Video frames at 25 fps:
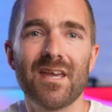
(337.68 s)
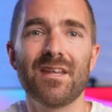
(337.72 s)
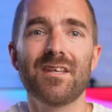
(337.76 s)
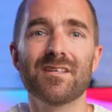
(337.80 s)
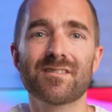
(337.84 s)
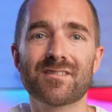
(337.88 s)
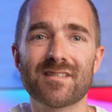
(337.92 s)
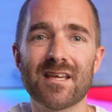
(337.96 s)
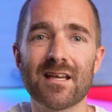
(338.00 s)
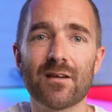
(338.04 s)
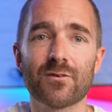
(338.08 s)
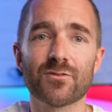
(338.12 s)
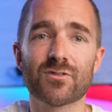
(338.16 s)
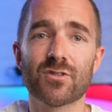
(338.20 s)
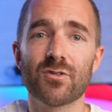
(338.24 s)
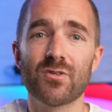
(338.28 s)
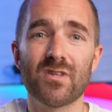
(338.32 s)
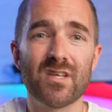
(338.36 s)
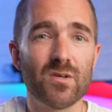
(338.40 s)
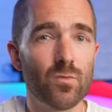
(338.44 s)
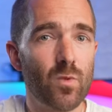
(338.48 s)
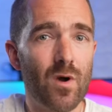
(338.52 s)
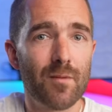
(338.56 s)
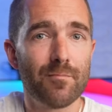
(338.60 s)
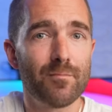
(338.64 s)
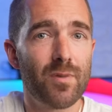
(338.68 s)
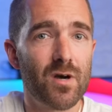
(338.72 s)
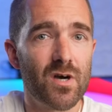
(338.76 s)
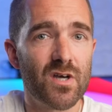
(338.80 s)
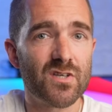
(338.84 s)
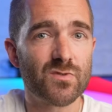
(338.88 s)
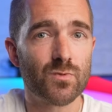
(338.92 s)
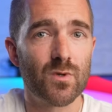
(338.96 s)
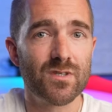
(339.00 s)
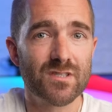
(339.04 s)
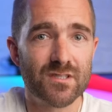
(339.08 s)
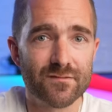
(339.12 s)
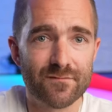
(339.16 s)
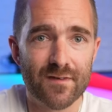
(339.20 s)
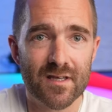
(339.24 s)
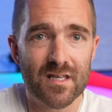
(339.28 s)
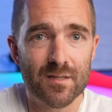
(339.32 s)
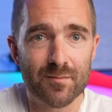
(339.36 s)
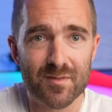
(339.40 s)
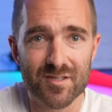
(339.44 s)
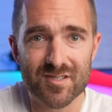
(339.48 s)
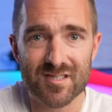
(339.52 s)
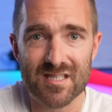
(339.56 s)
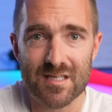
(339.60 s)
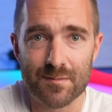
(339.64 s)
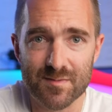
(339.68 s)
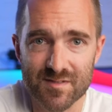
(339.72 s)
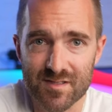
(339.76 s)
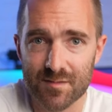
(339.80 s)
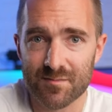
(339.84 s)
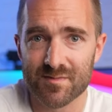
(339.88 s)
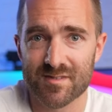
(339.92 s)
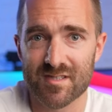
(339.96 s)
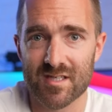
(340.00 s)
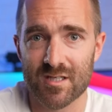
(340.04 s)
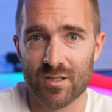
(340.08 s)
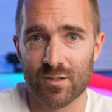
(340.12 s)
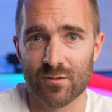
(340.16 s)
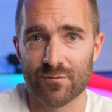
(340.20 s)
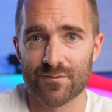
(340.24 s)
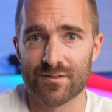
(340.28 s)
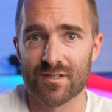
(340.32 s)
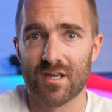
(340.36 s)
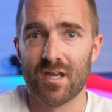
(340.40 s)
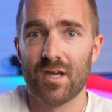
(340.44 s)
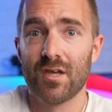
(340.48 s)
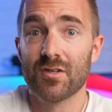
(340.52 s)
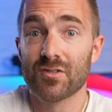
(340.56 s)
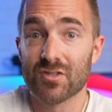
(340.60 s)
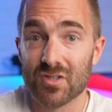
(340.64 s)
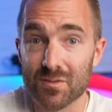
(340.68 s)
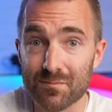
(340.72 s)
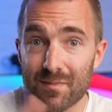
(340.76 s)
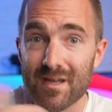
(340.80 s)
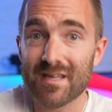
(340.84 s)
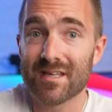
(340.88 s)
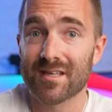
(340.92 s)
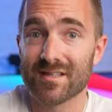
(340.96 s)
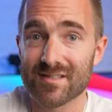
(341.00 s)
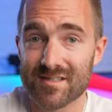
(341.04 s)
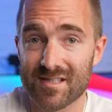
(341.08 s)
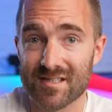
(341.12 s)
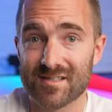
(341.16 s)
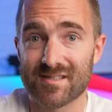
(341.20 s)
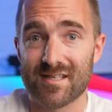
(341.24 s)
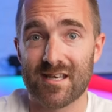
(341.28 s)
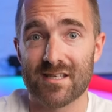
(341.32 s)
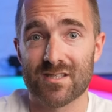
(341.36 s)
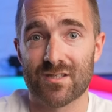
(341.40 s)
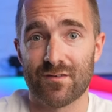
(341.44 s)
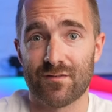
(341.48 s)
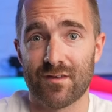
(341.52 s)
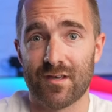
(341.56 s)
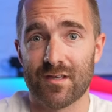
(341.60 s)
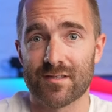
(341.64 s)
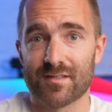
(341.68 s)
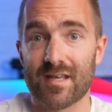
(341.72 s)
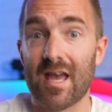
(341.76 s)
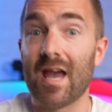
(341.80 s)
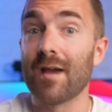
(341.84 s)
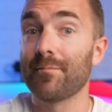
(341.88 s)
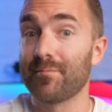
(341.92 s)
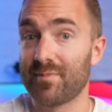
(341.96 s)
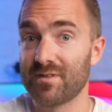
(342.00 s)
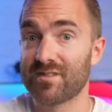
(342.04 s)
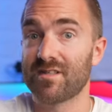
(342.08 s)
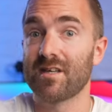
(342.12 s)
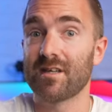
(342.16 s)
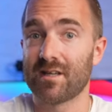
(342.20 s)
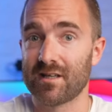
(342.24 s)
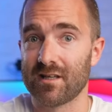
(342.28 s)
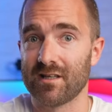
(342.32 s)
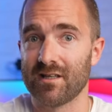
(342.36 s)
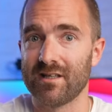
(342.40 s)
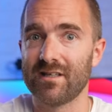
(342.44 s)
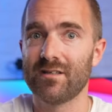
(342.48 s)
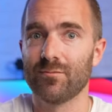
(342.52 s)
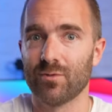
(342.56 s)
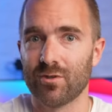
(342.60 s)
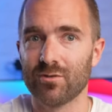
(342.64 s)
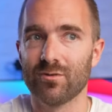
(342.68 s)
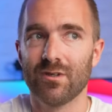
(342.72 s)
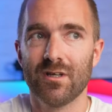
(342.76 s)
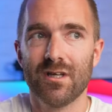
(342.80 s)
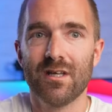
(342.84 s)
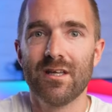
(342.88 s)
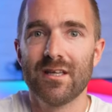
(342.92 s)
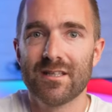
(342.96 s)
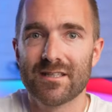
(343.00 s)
It is down to the 1Password development teams themselves to make a success of this, and particularly, well,